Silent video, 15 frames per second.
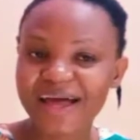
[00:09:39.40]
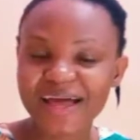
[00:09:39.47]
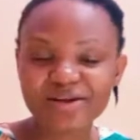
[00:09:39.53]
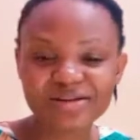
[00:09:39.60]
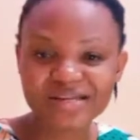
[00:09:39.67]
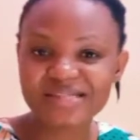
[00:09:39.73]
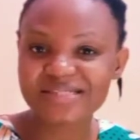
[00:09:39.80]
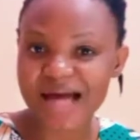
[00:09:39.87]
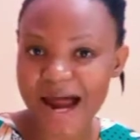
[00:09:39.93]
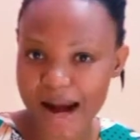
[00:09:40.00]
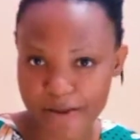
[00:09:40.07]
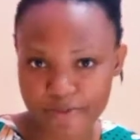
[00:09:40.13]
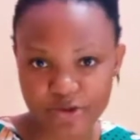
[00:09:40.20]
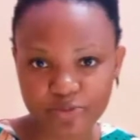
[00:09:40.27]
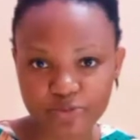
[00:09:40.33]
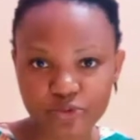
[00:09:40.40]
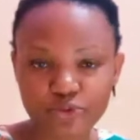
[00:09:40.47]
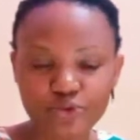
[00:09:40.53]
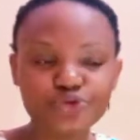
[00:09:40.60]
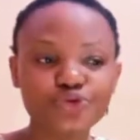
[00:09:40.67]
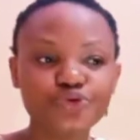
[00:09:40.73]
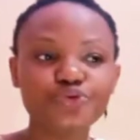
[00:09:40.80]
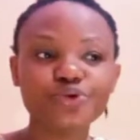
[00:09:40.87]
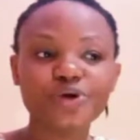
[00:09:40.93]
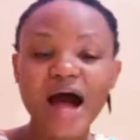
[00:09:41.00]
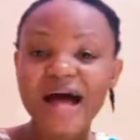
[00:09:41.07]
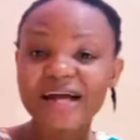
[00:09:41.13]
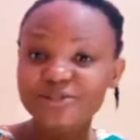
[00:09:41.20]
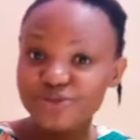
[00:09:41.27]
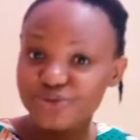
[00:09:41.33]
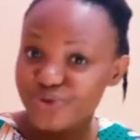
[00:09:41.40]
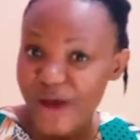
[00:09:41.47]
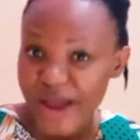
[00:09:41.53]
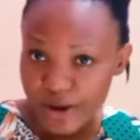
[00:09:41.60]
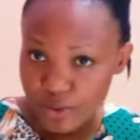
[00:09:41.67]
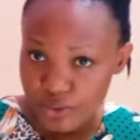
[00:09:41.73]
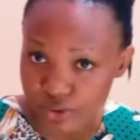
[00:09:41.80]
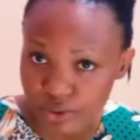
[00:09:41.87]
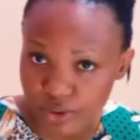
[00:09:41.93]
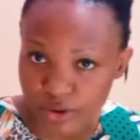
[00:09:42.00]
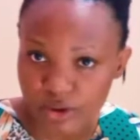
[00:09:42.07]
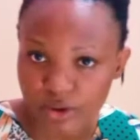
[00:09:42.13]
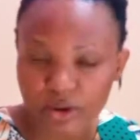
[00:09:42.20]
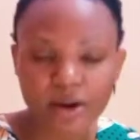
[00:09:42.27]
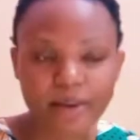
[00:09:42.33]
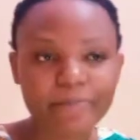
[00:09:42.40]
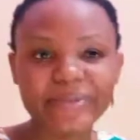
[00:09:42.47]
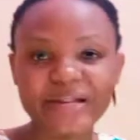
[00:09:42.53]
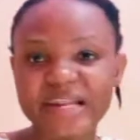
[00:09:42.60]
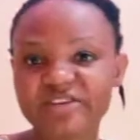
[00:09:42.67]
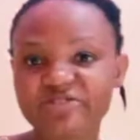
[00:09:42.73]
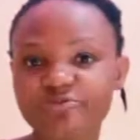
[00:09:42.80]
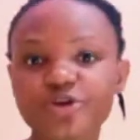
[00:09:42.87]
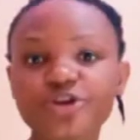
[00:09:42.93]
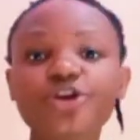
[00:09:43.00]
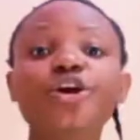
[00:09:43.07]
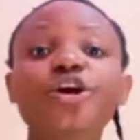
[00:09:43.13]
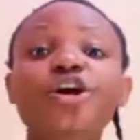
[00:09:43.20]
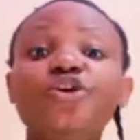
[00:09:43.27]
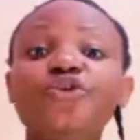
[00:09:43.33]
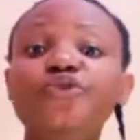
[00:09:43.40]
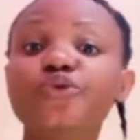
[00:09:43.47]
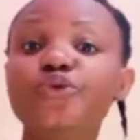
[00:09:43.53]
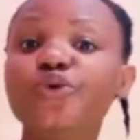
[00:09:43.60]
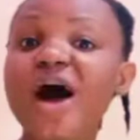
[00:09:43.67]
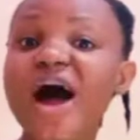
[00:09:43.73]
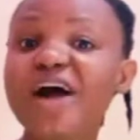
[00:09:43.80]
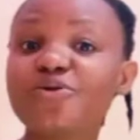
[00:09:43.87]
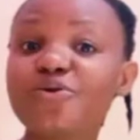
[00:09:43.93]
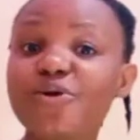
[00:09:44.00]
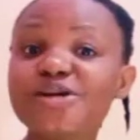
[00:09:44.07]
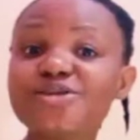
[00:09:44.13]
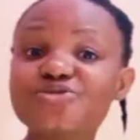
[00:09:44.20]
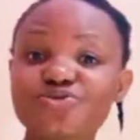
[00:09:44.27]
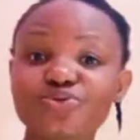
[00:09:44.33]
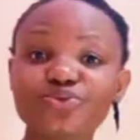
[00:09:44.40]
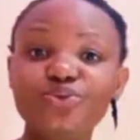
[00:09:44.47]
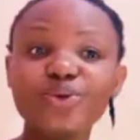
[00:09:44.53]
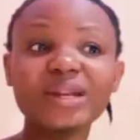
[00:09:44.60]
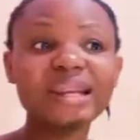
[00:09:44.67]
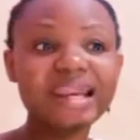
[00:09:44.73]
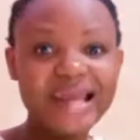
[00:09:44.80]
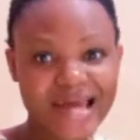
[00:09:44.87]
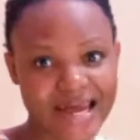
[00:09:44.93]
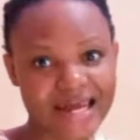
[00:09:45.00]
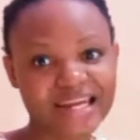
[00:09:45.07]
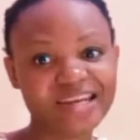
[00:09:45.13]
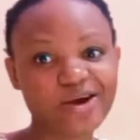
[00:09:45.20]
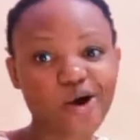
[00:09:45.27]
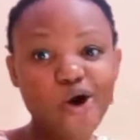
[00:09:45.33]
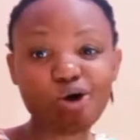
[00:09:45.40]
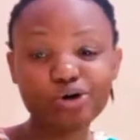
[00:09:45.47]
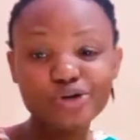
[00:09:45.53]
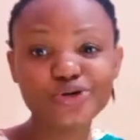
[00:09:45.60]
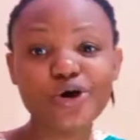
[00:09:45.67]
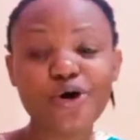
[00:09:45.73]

these Arab people, you are a cook, believe me, you are going to learn on your